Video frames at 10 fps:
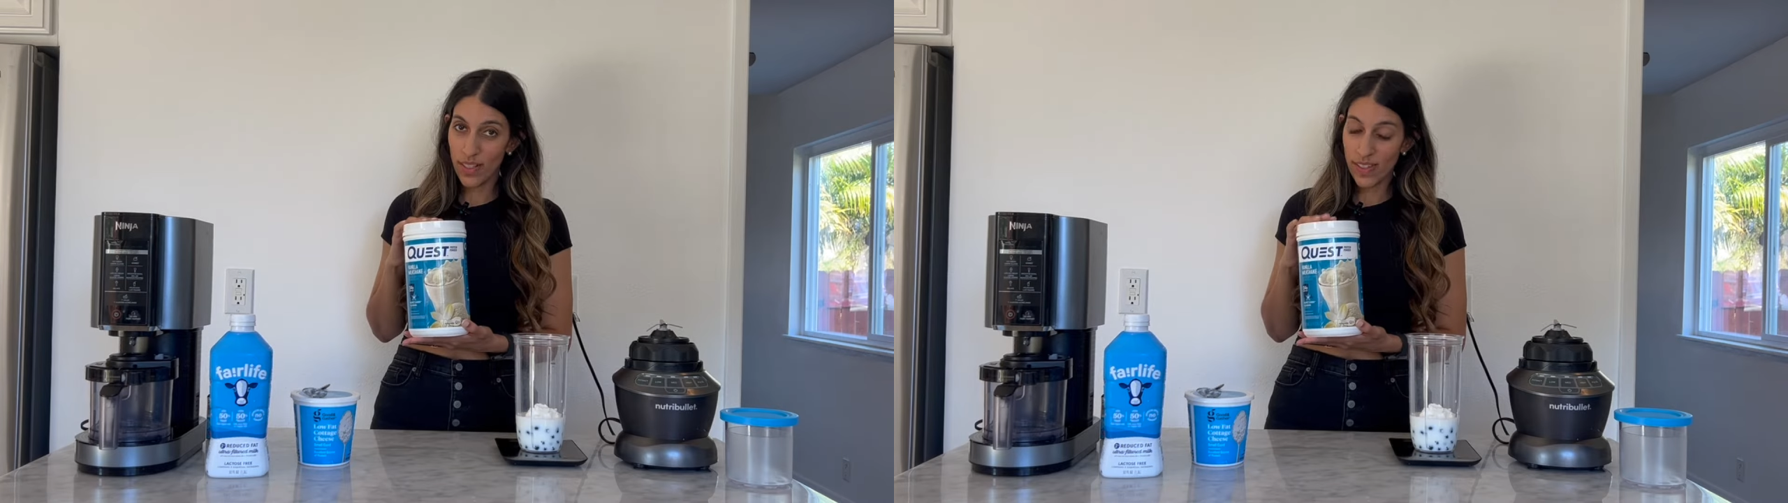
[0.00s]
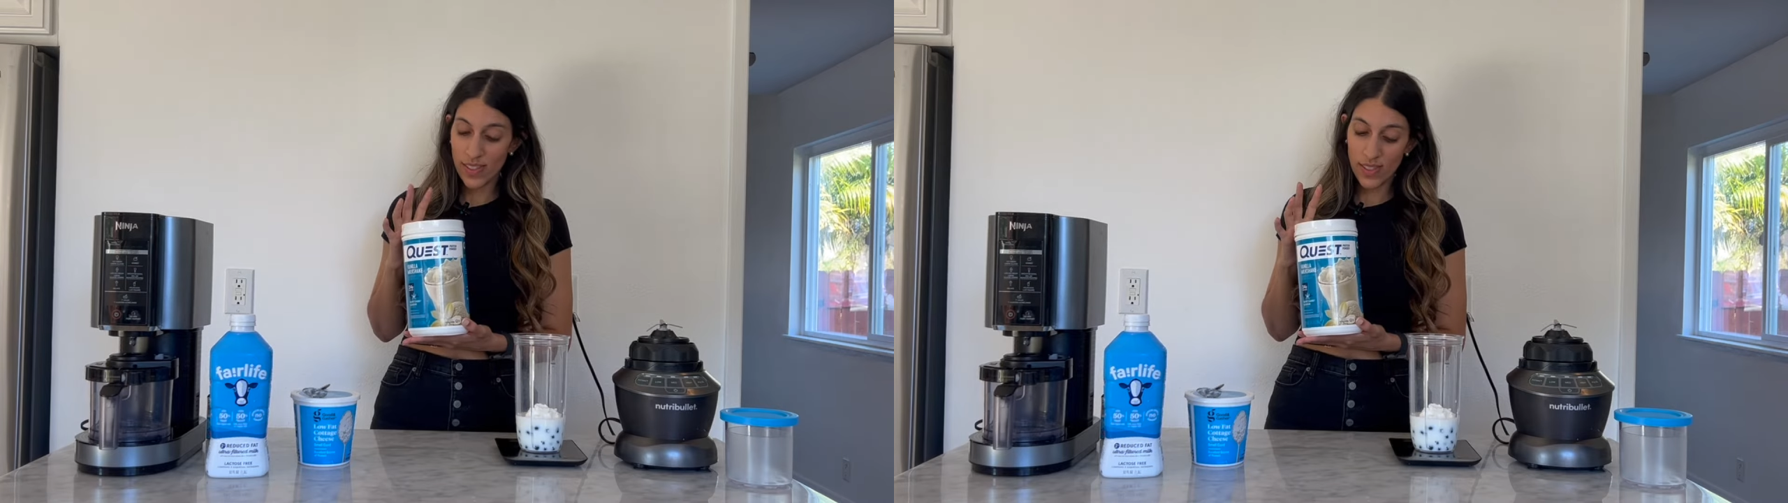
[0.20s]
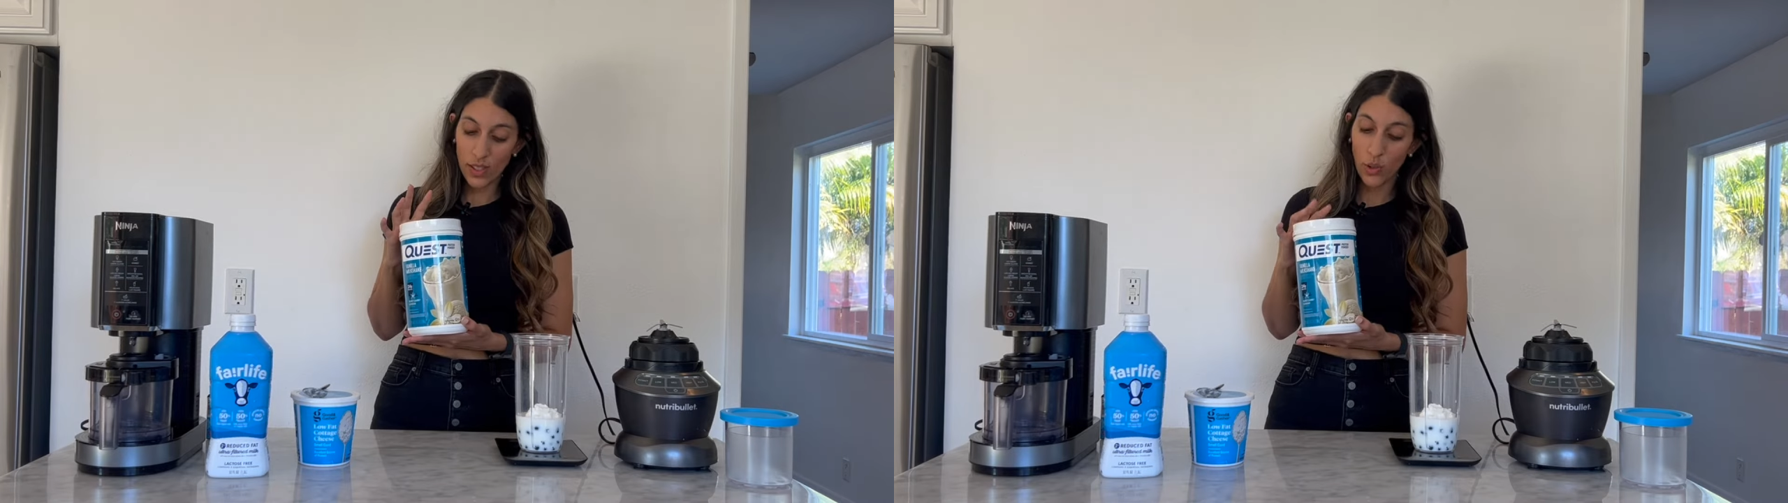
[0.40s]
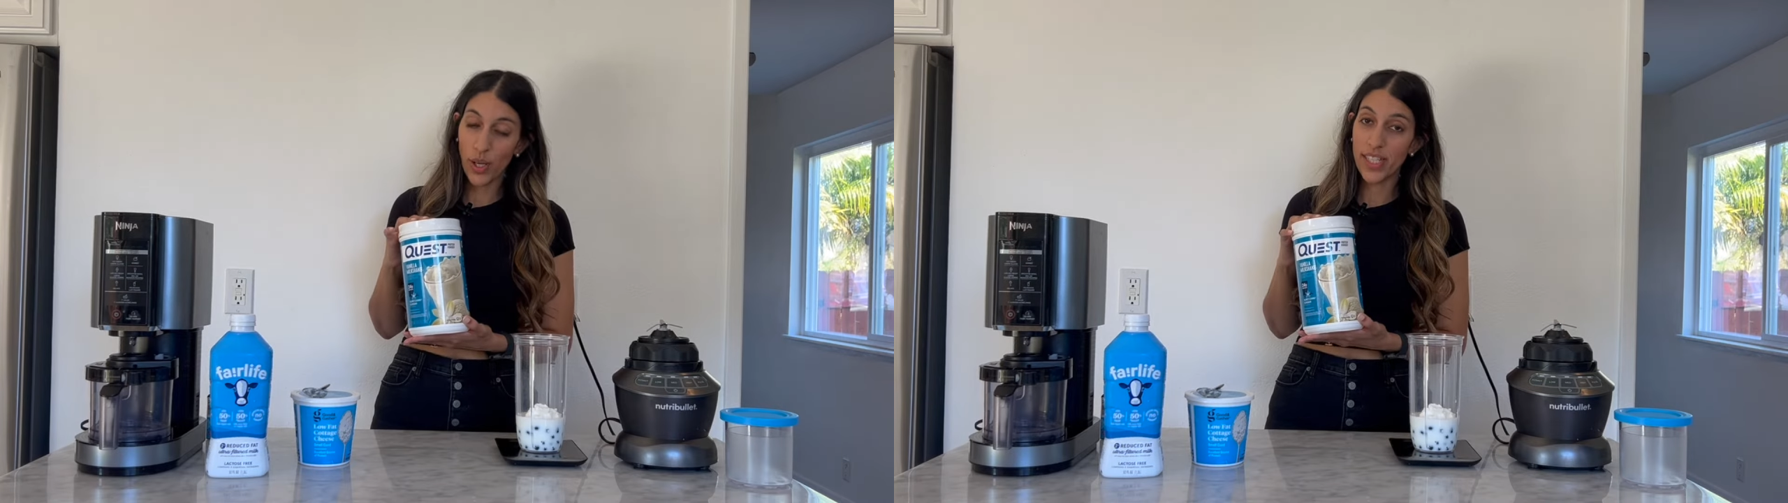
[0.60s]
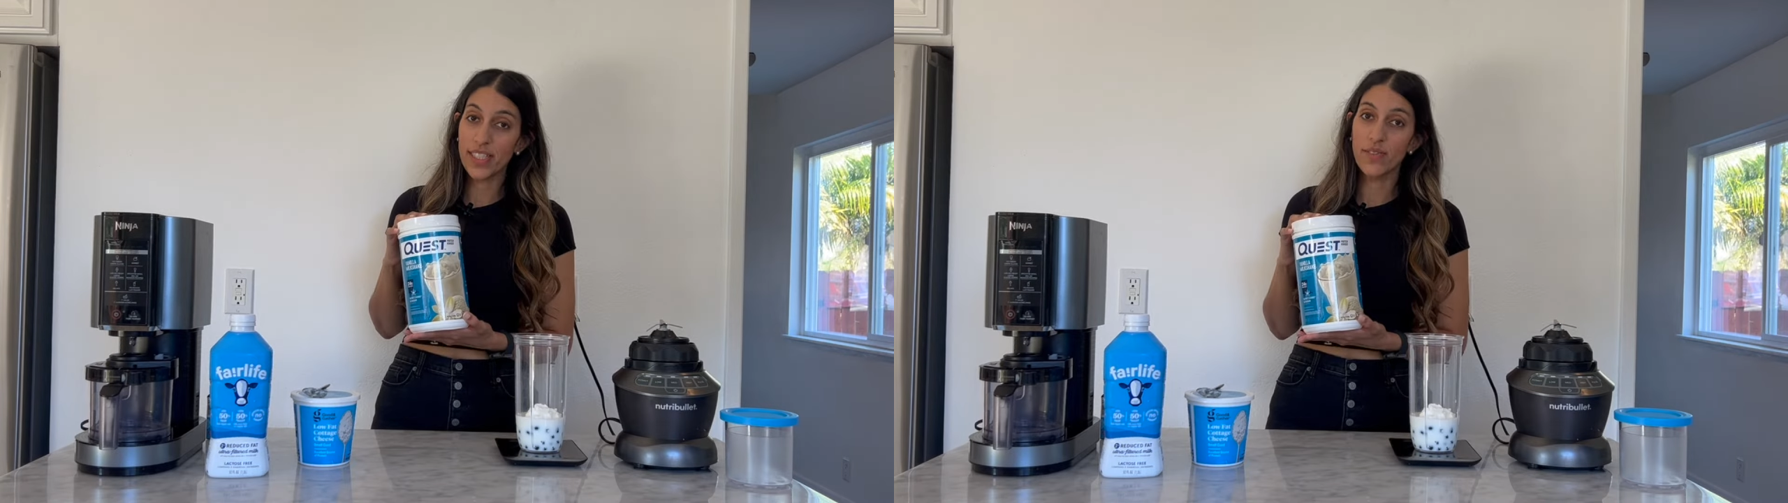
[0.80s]
This is the
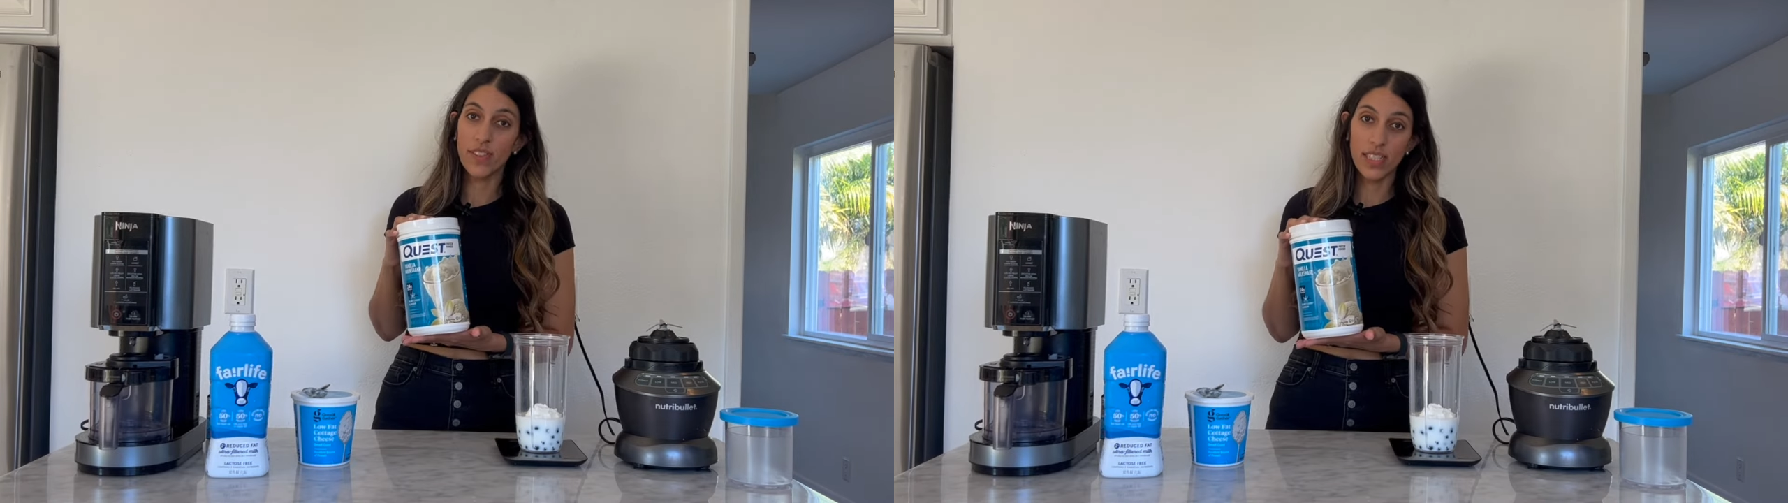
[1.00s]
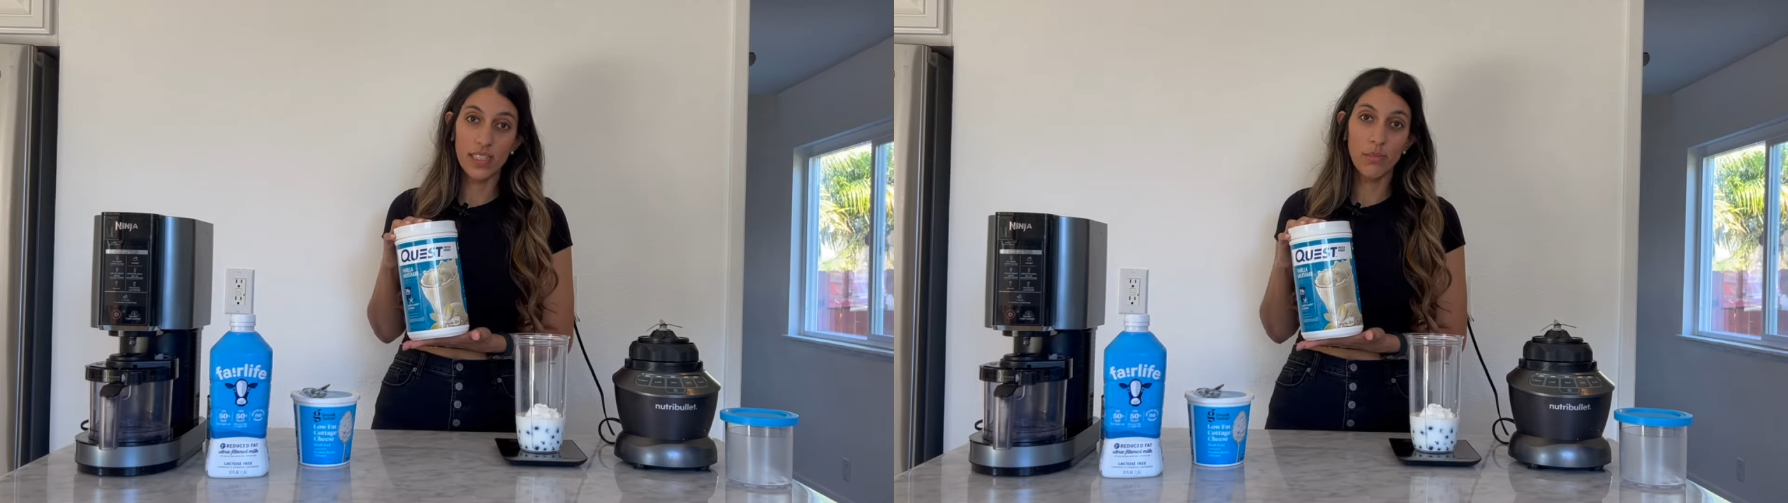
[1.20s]
Quest Vanilla